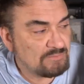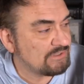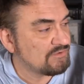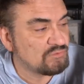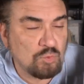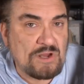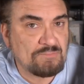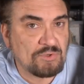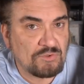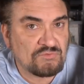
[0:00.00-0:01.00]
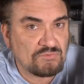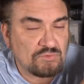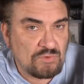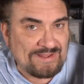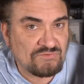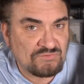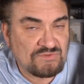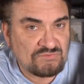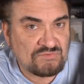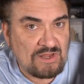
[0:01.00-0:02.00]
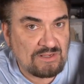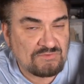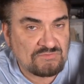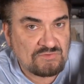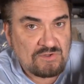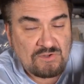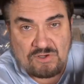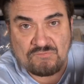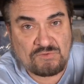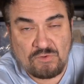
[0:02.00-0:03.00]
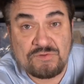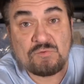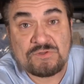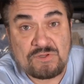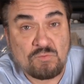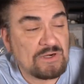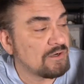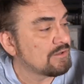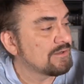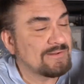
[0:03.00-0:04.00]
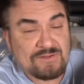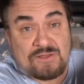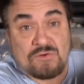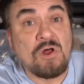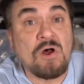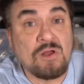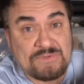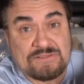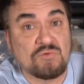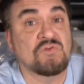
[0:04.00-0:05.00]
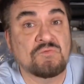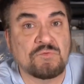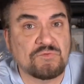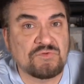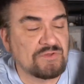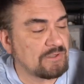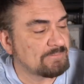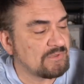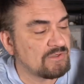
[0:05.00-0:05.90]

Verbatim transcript: because one person who has this size of clothing that they wear, it'll all be useful to them.